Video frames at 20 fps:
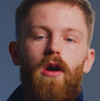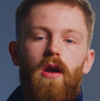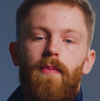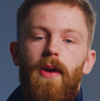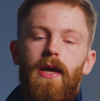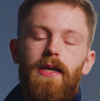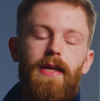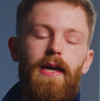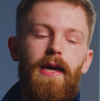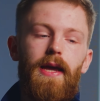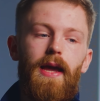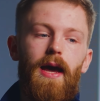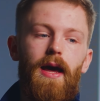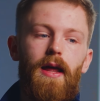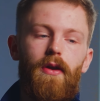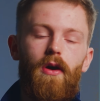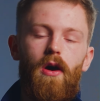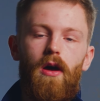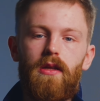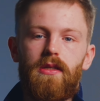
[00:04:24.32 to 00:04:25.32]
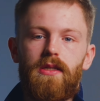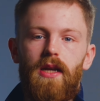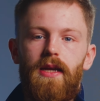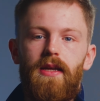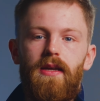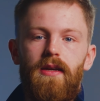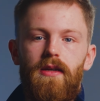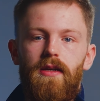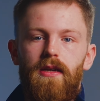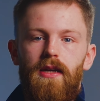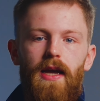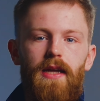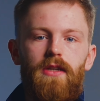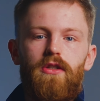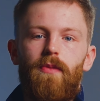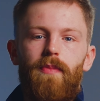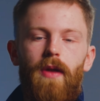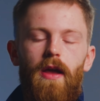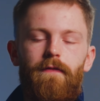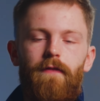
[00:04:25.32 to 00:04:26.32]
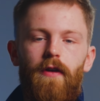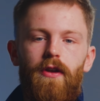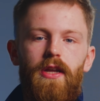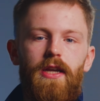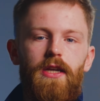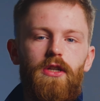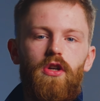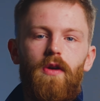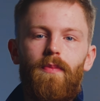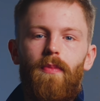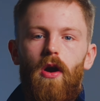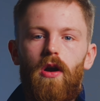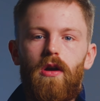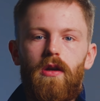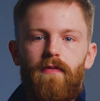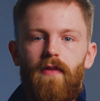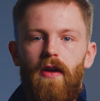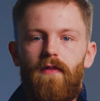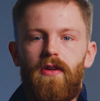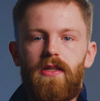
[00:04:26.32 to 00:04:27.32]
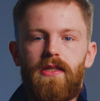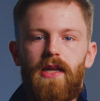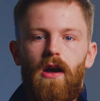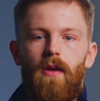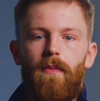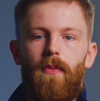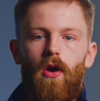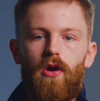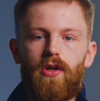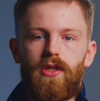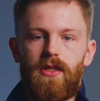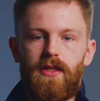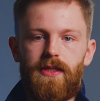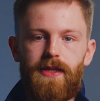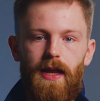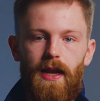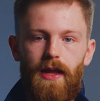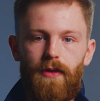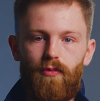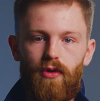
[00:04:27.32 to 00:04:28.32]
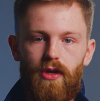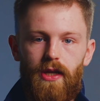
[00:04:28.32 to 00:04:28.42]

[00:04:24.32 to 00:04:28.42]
part of my day and honestly, it should be a foundational part of every single person's daily